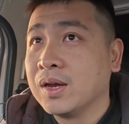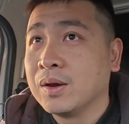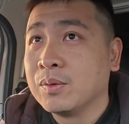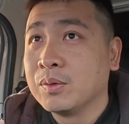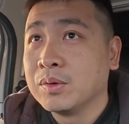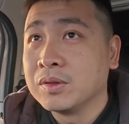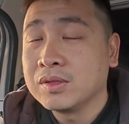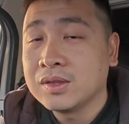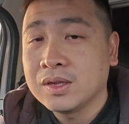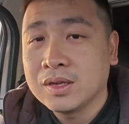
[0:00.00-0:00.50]
I
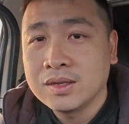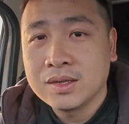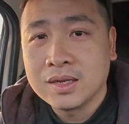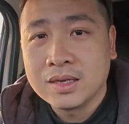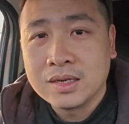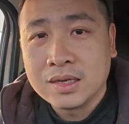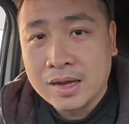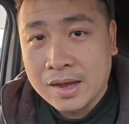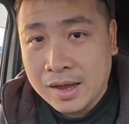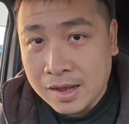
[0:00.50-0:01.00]
would say
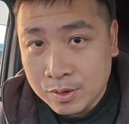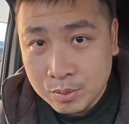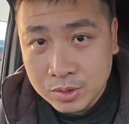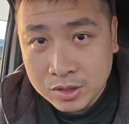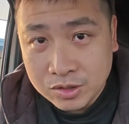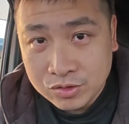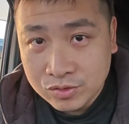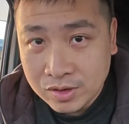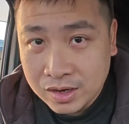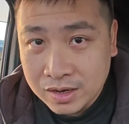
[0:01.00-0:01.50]
that the
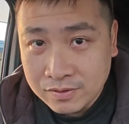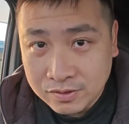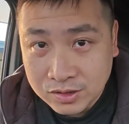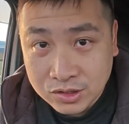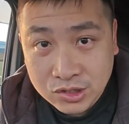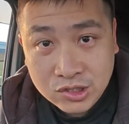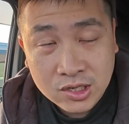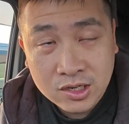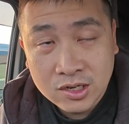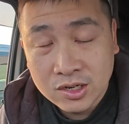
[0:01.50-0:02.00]
highway drive
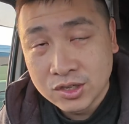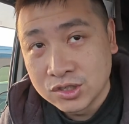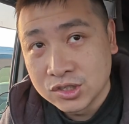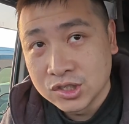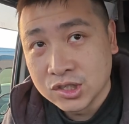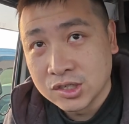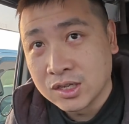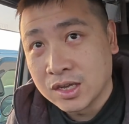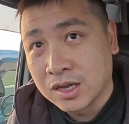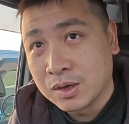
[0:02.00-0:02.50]
is challenging.